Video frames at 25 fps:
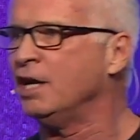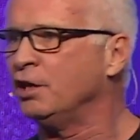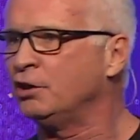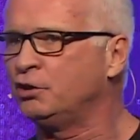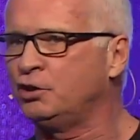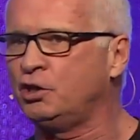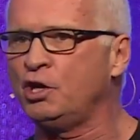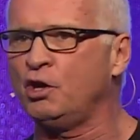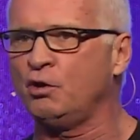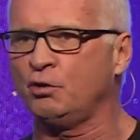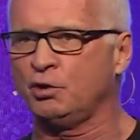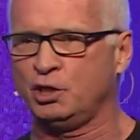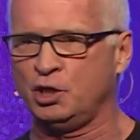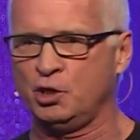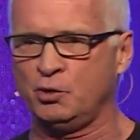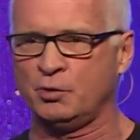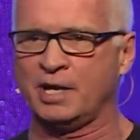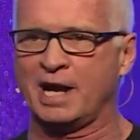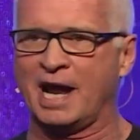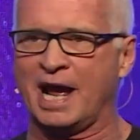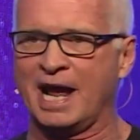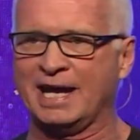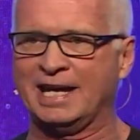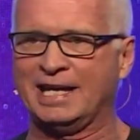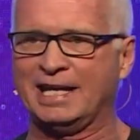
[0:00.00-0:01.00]
Do you know you and
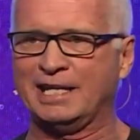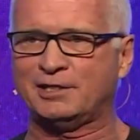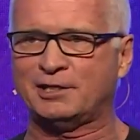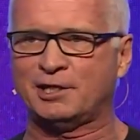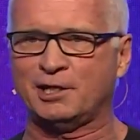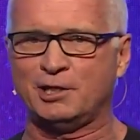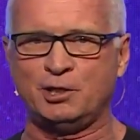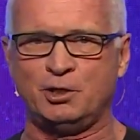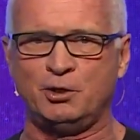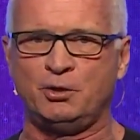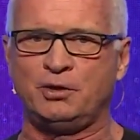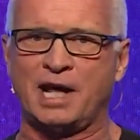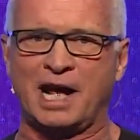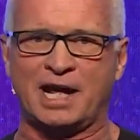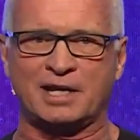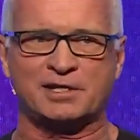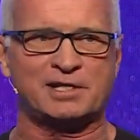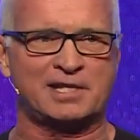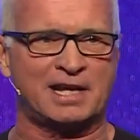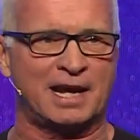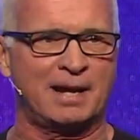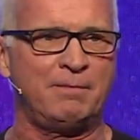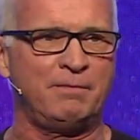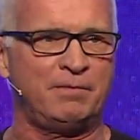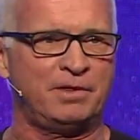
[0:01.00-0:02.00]
I get to do that
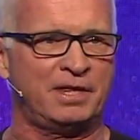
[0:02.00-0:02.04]
same